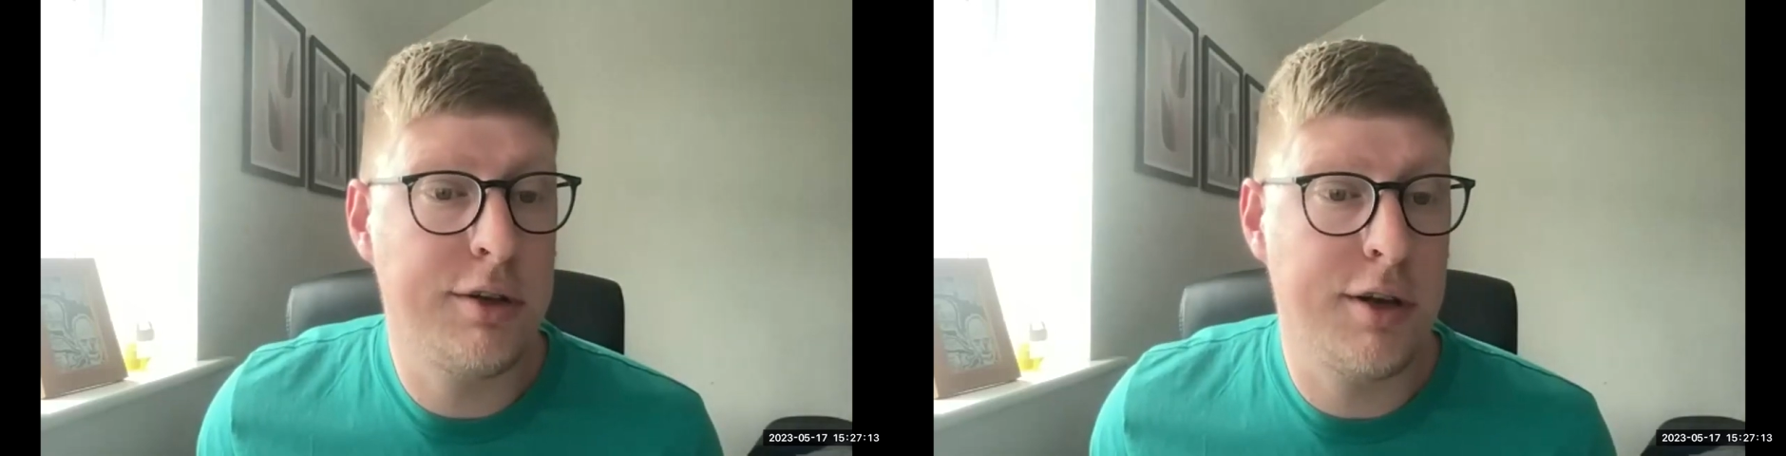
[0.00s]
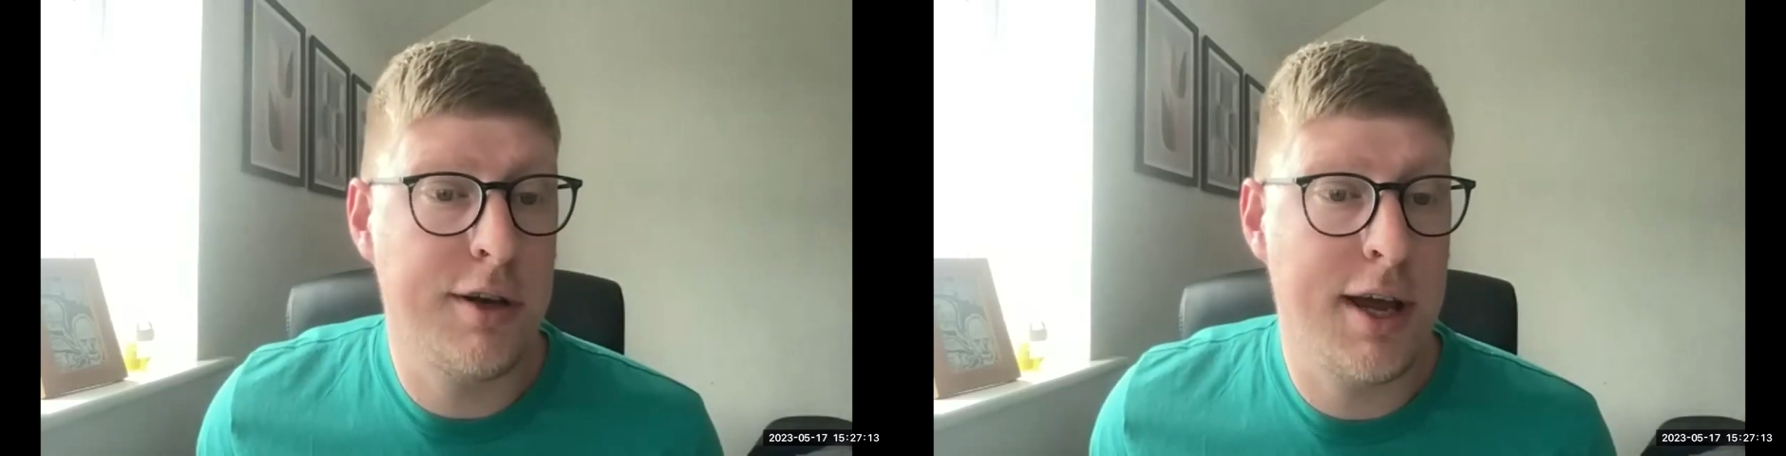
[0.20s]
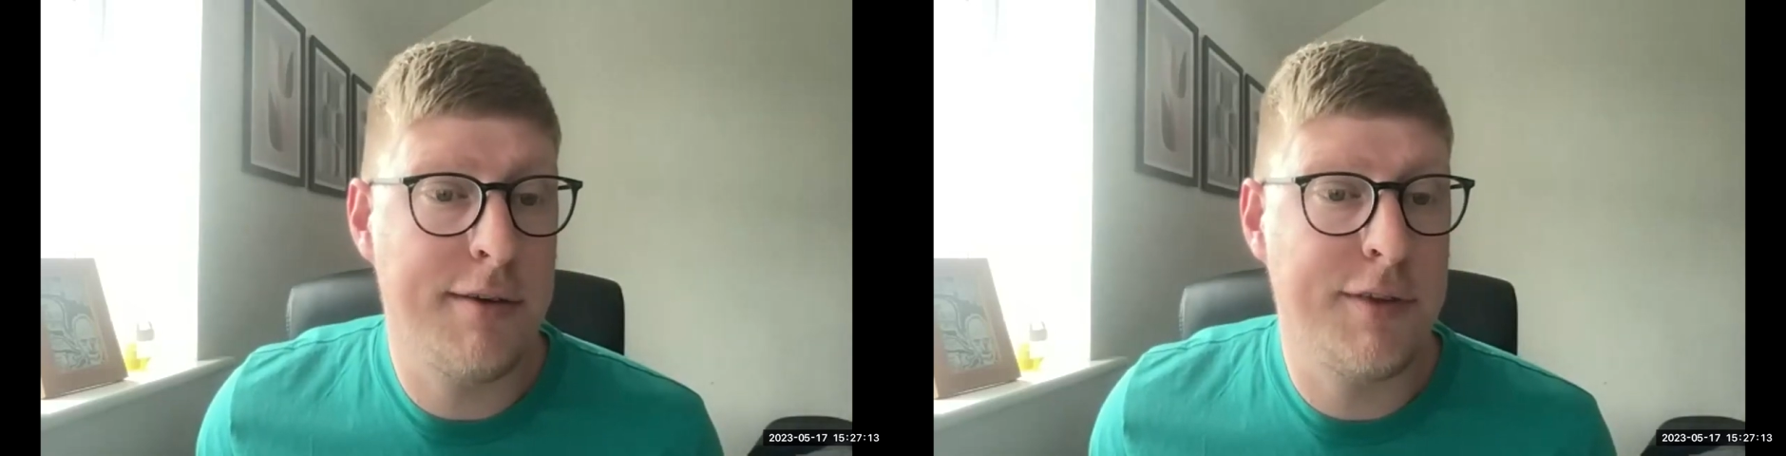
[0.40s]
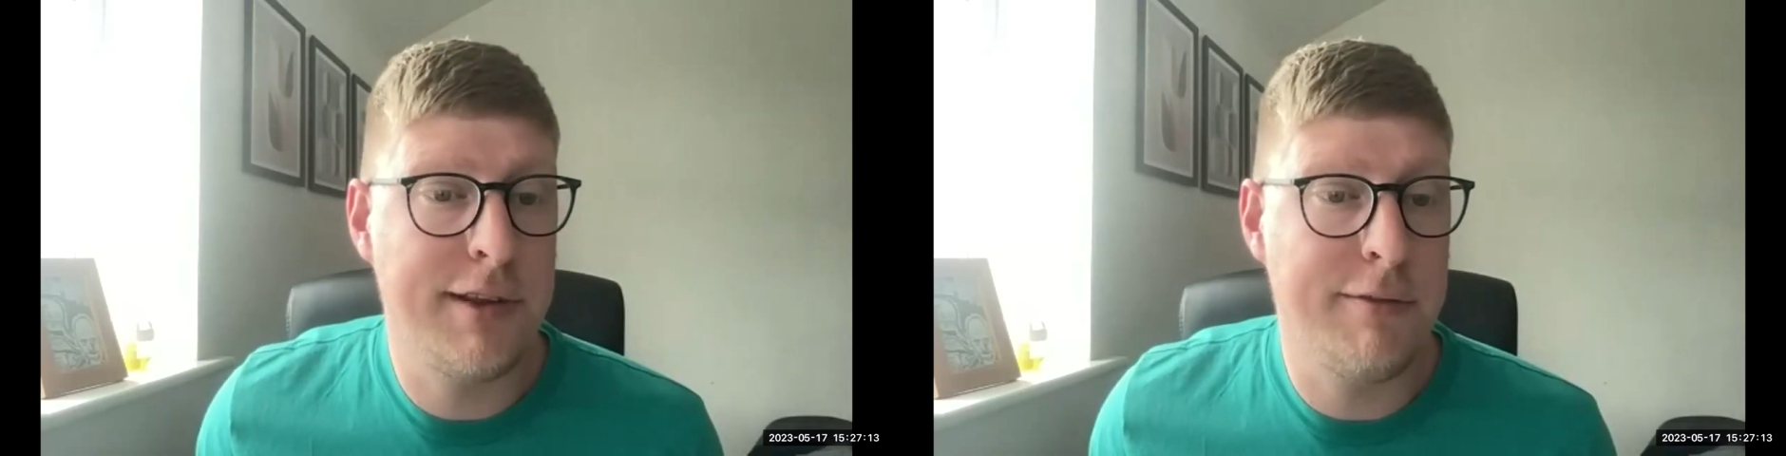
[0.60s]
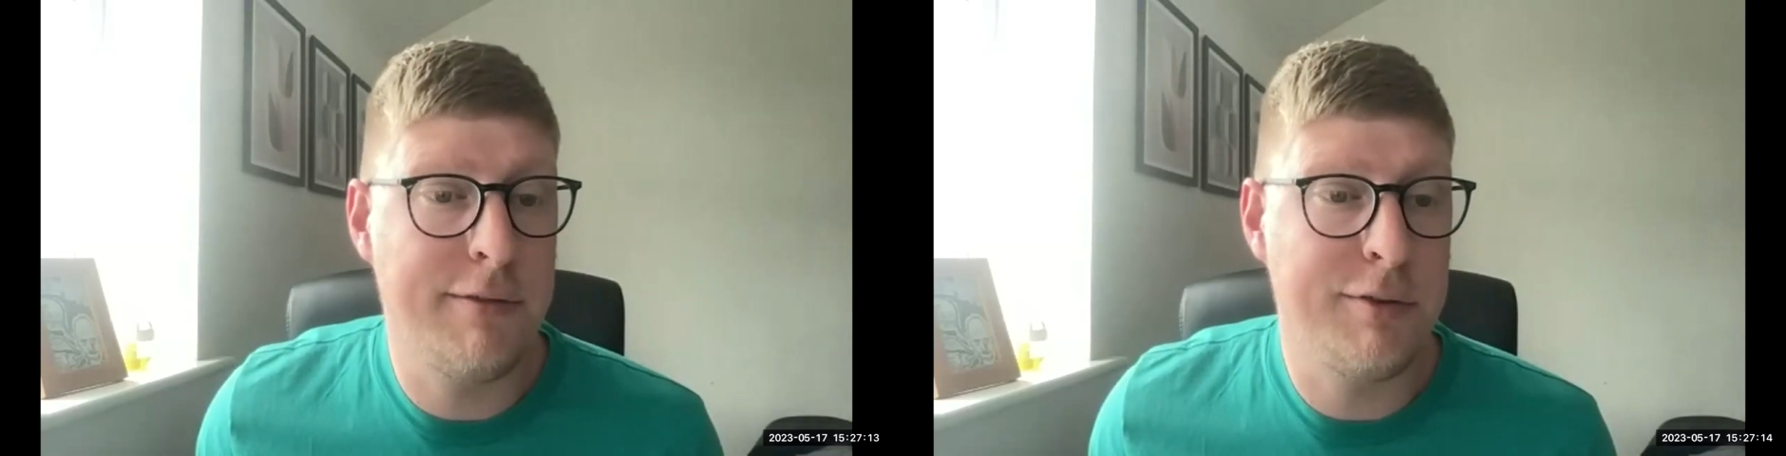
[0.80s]
don't have
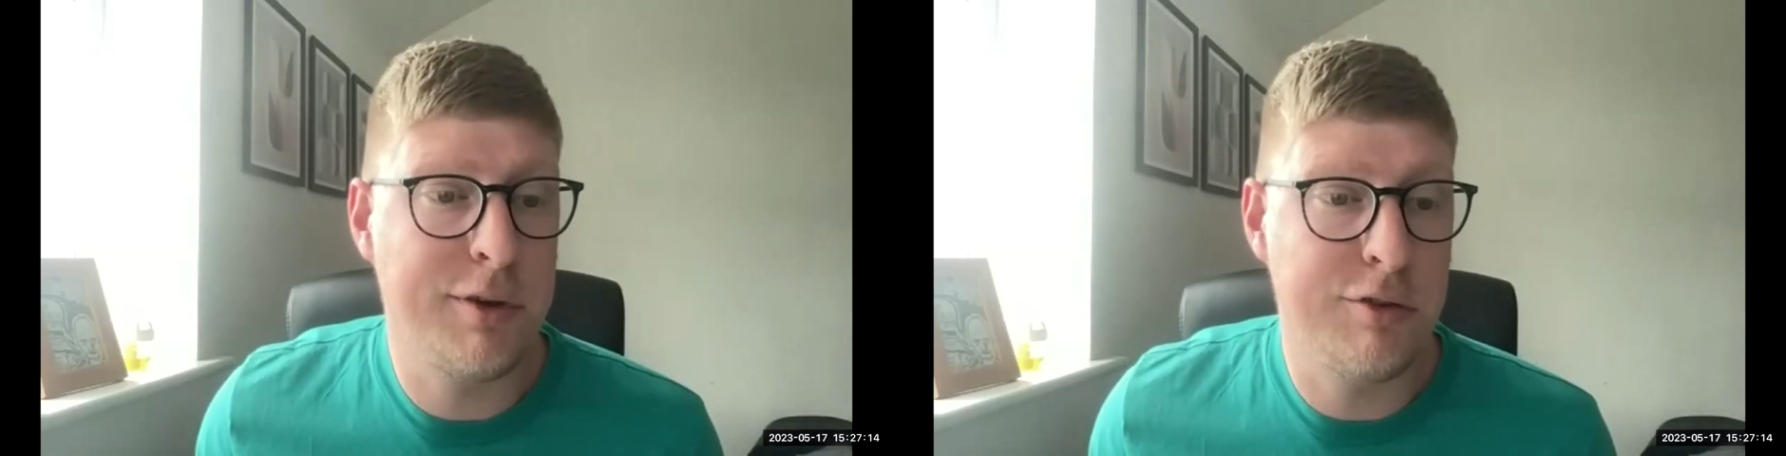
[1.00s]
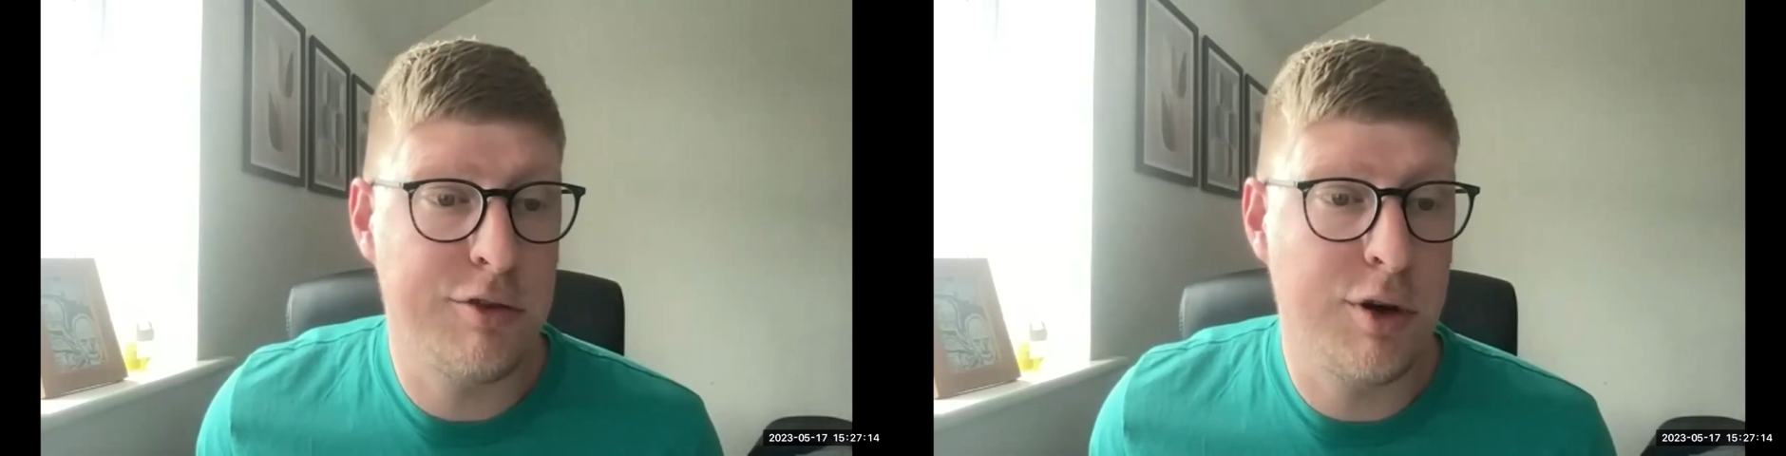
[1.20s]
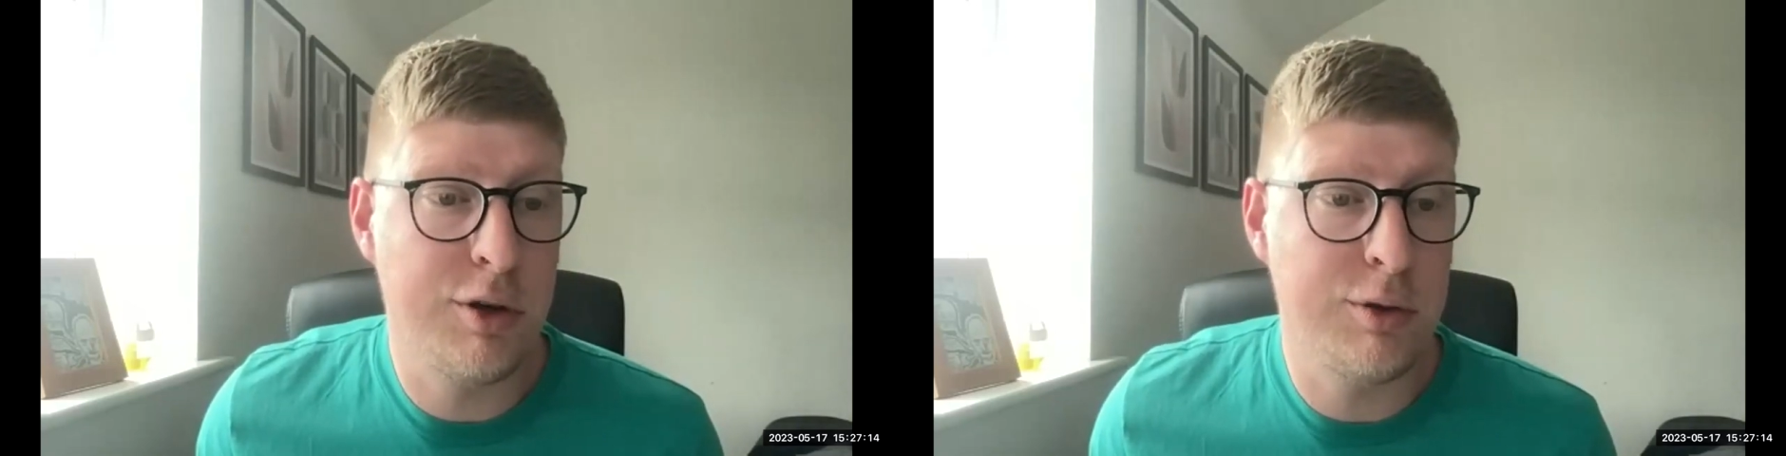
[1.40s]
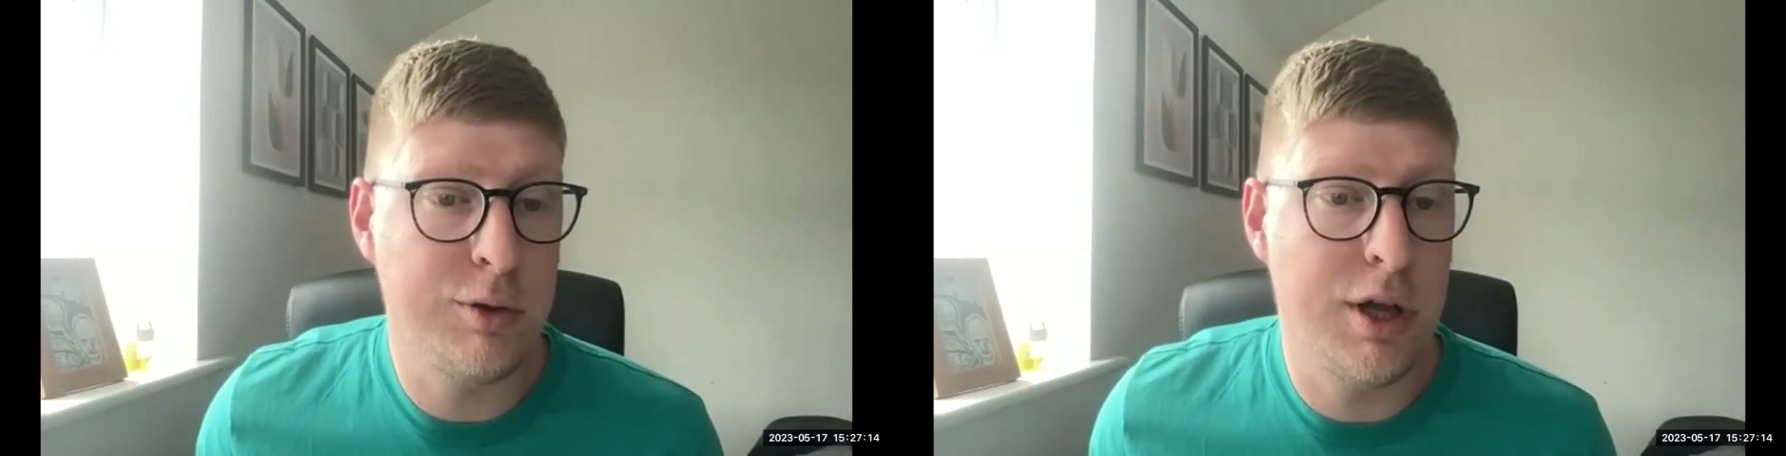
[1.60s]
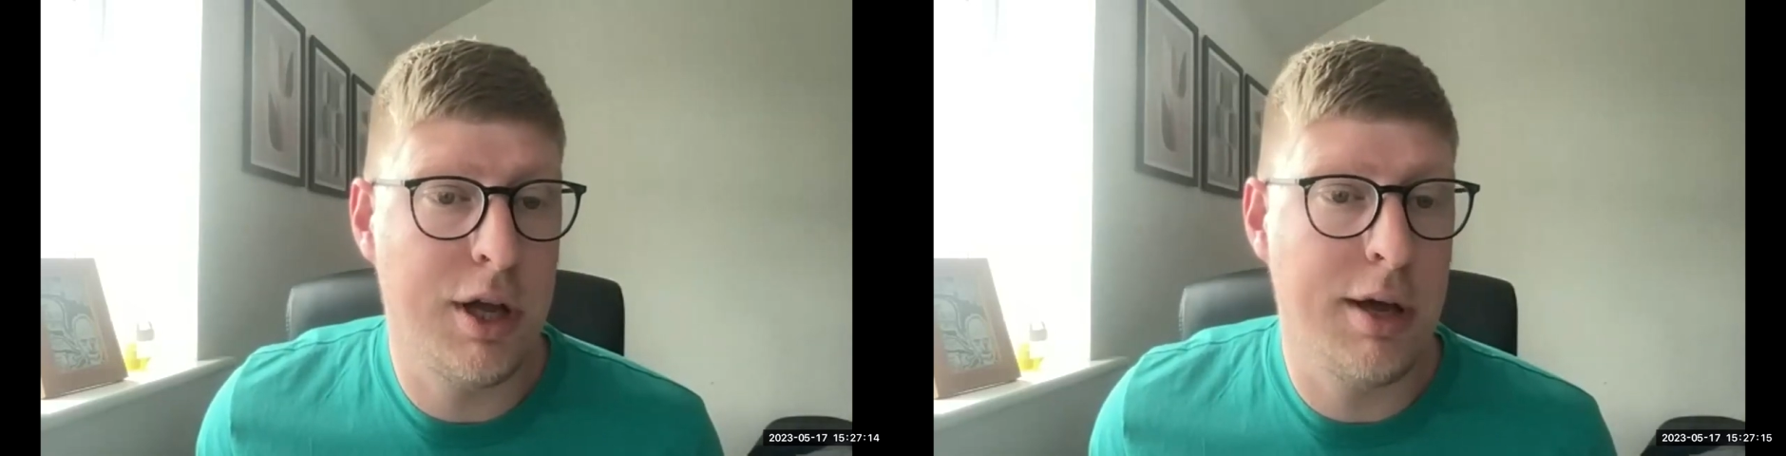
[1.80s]
this level of control.